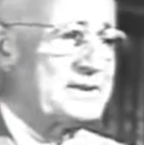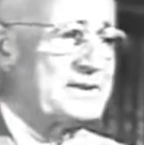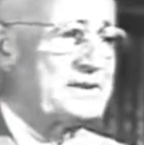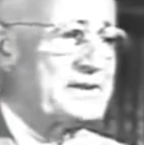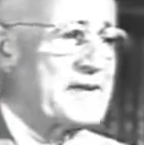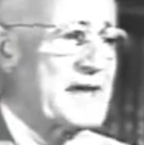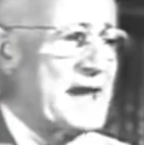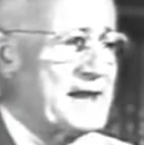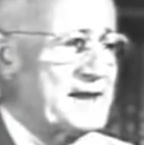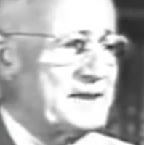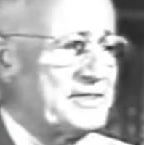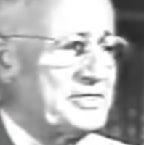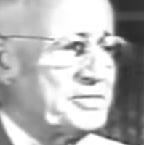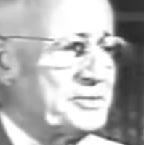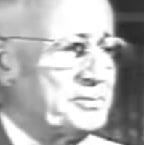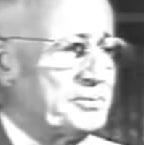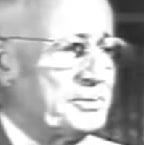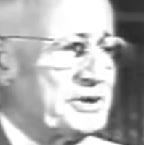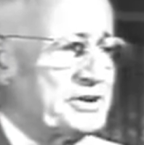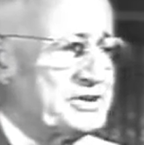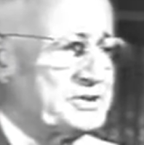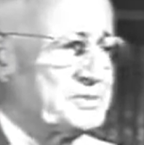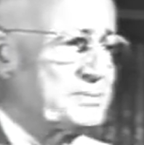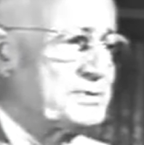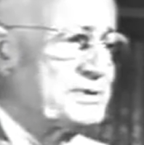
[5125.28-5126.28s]
the 9th
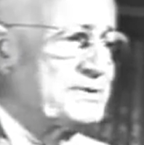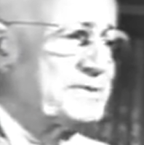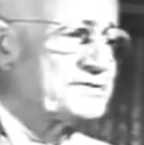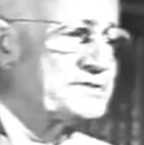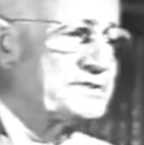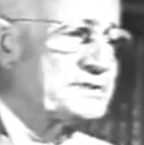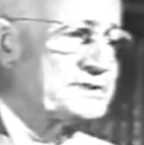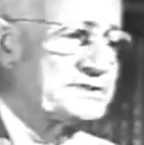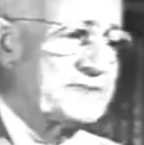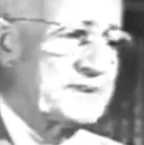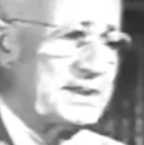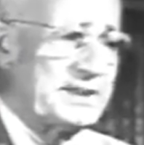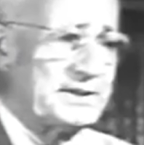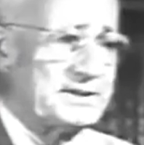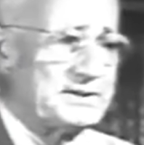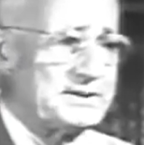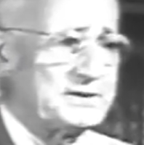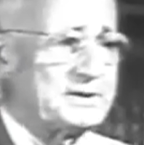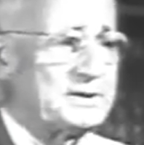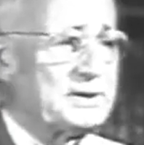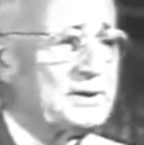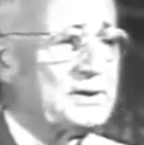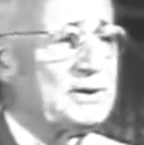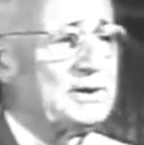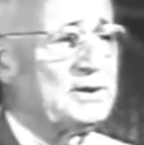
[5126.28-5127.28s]
principle of success,
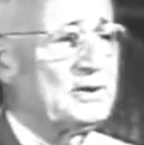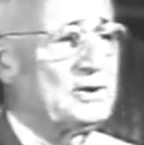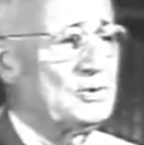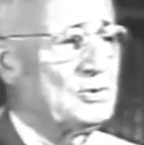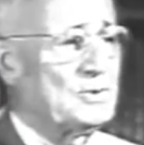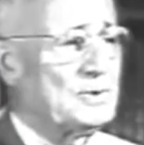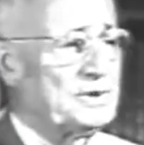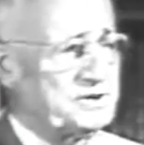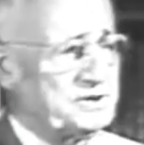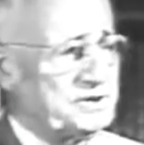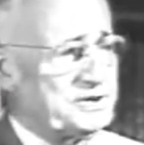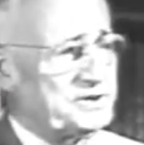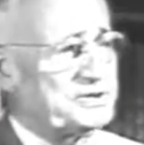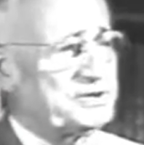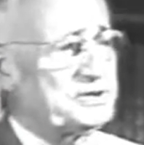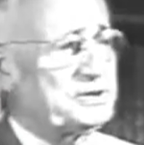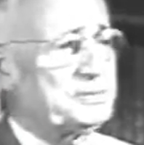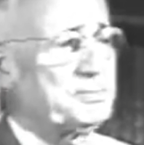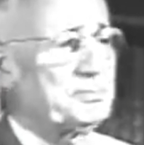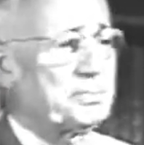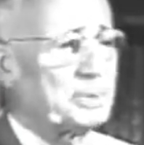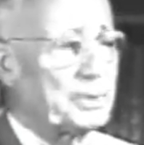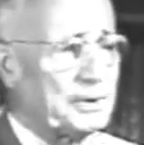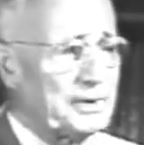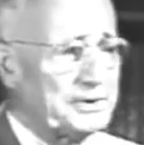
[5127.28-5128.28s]
which is
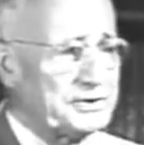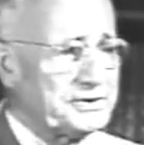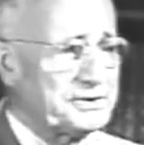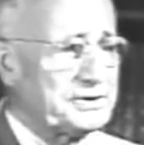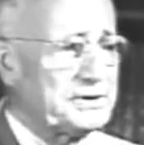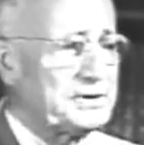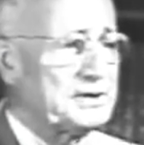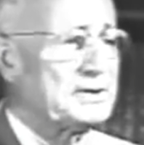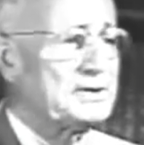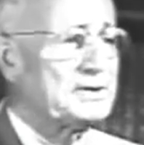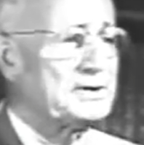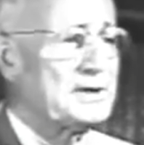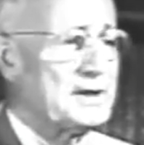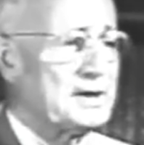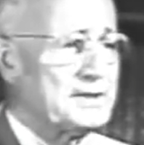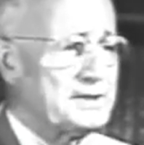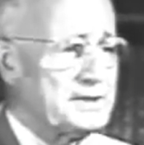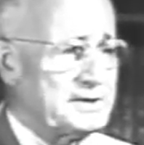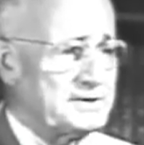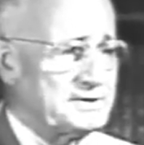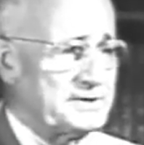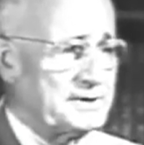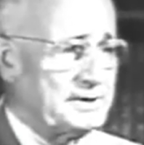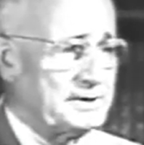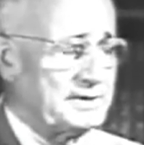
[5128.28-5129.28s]
personal
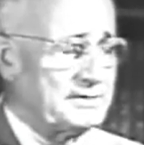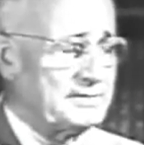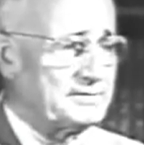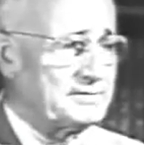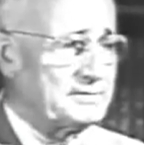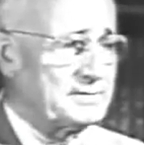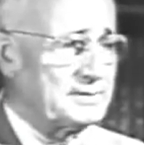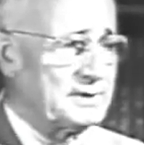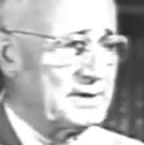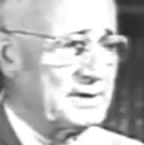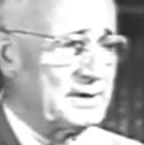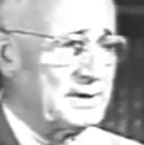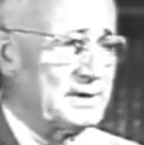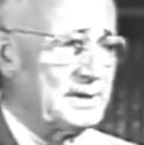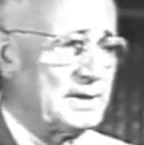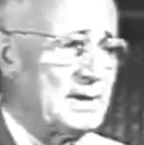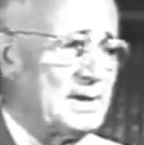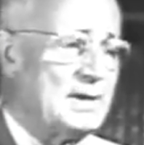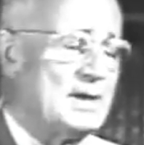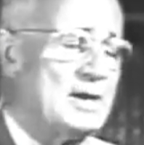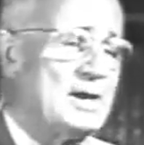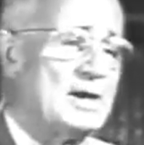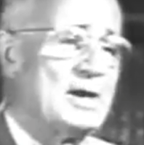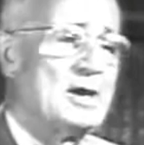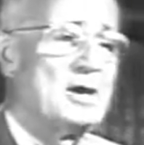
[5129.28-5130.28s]
initiative.
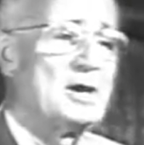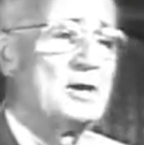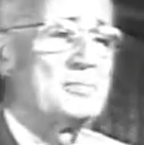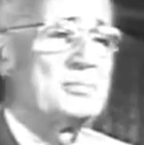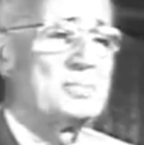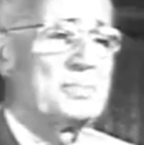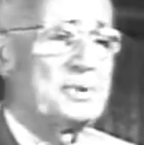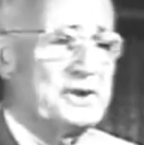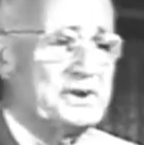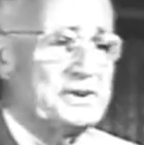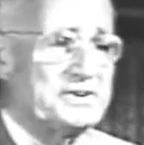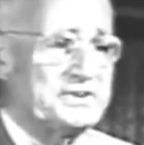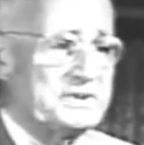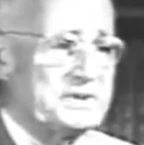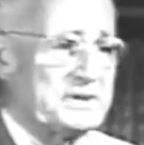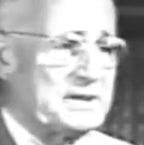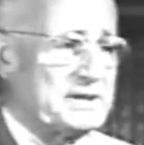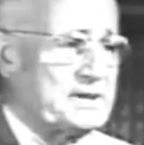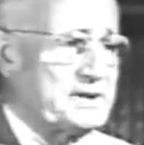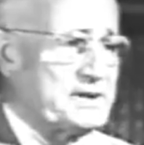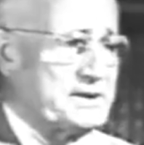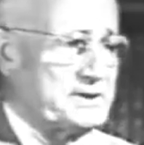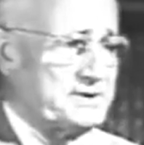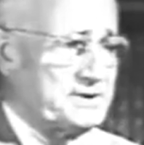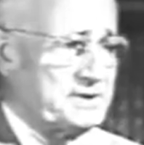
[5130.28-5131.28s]
Personal
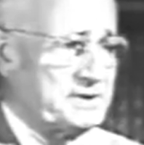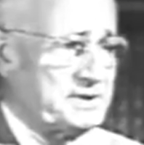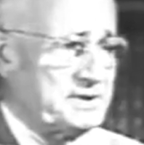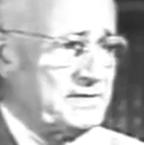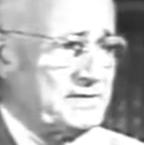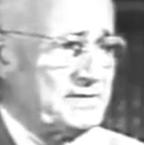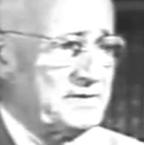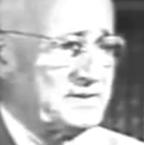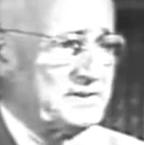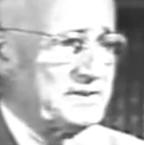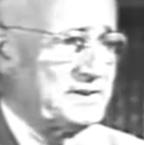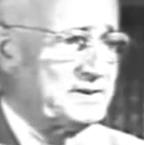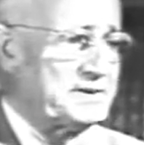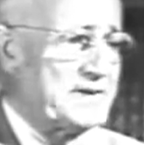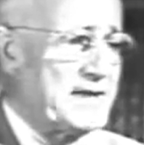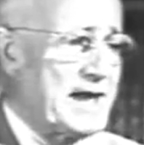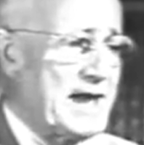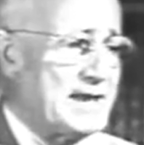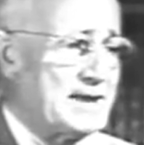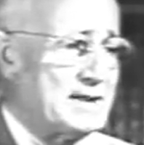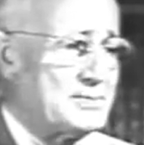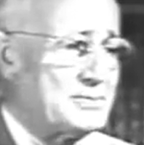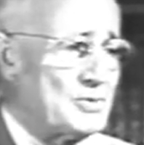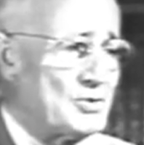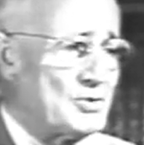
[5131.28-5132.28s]
initiative is the
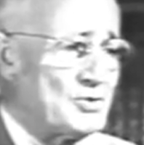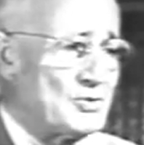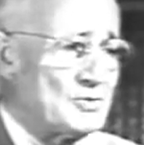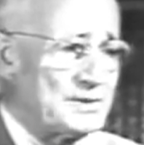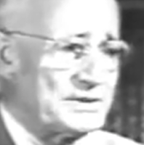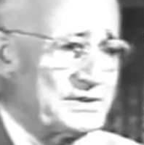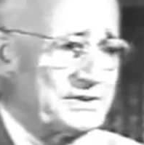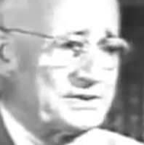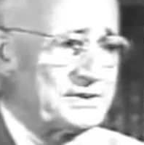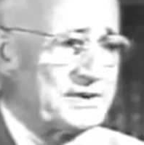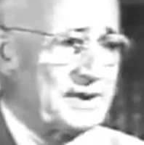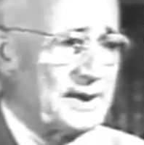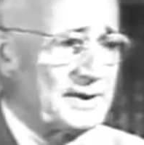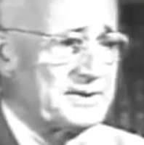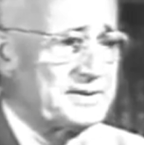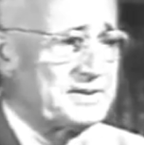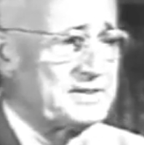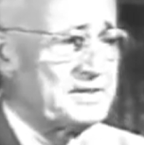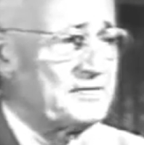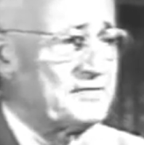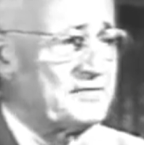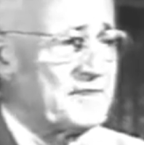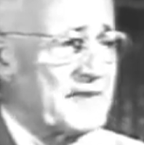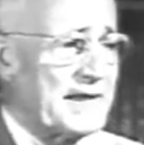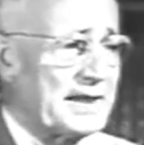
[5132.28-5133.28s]
dynamo which starts
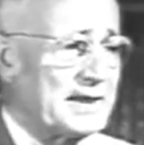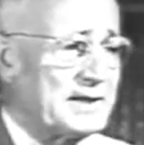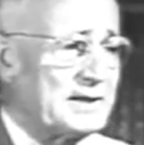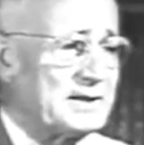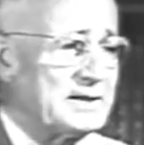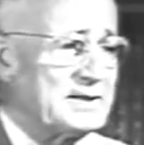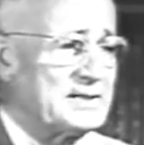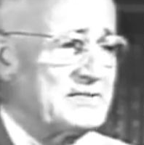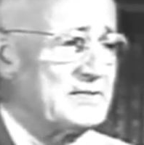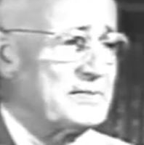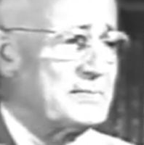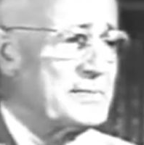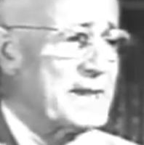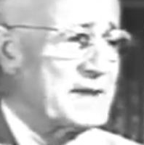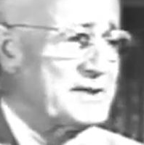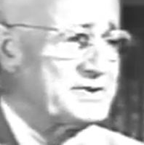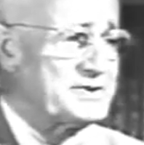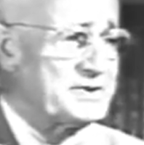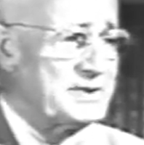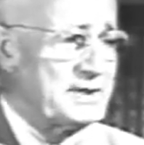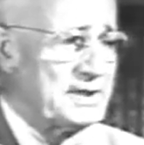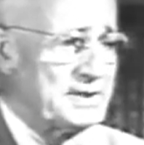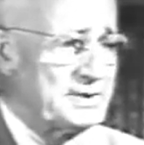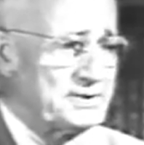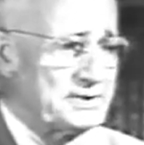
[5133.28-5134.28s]
the faculty of
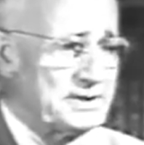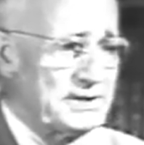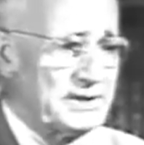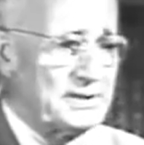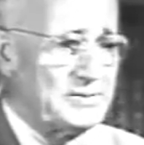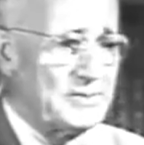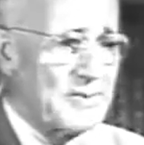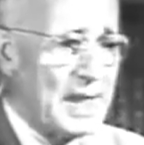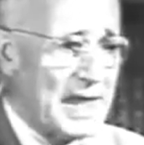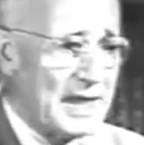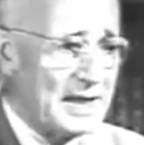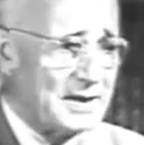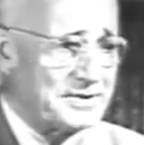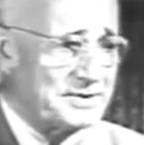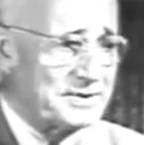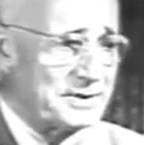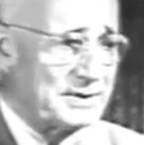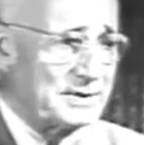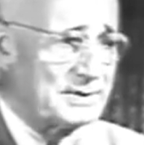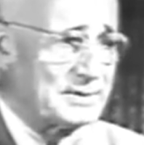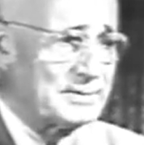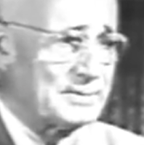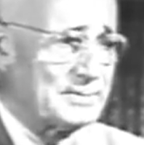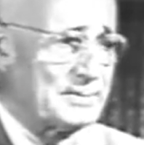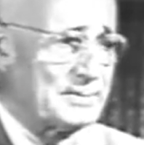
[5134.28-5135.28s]
imagination into action,